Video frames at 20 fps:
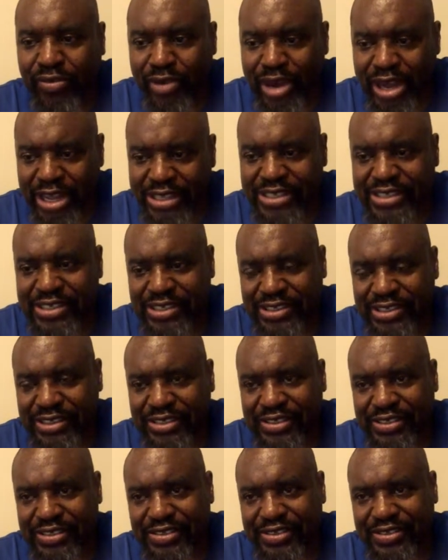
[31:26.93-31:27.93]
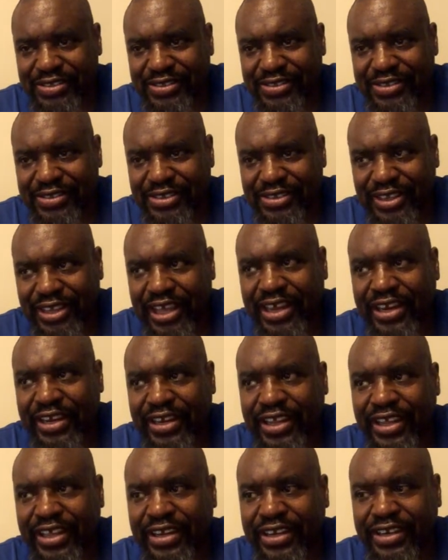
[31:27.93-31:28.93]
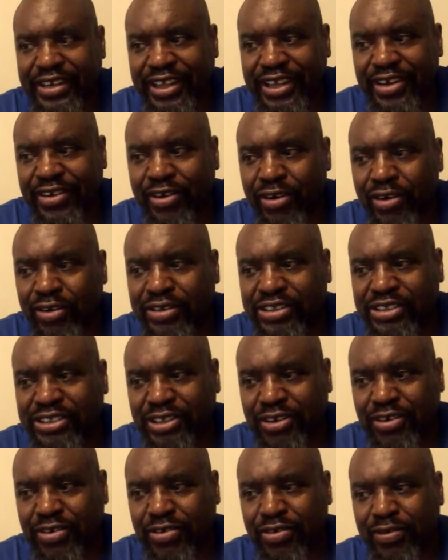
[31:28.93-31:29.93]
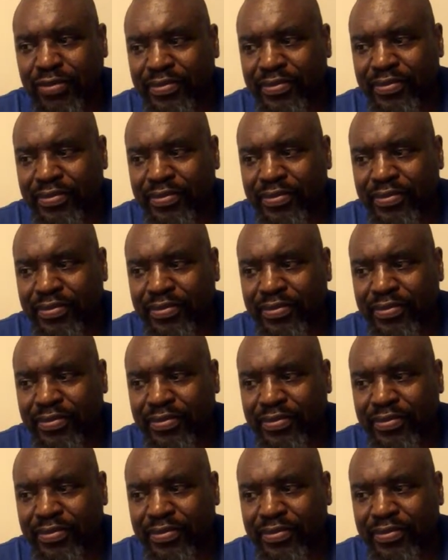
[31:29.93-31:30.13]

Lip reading: Watson. And also,